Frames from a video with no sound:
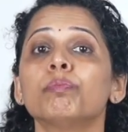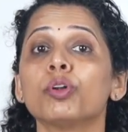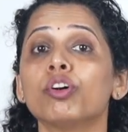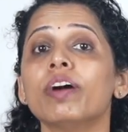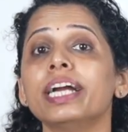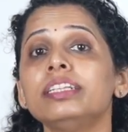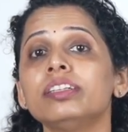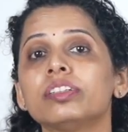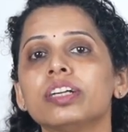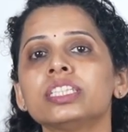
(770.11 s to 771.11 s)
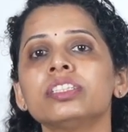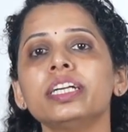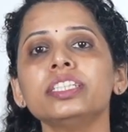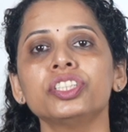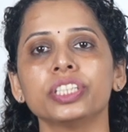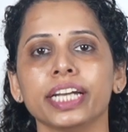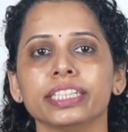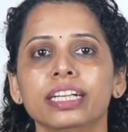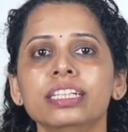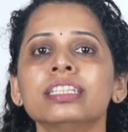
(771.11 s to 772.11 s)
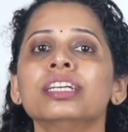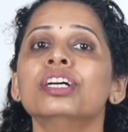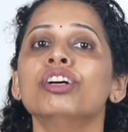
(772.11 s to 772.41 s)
provide trusted channels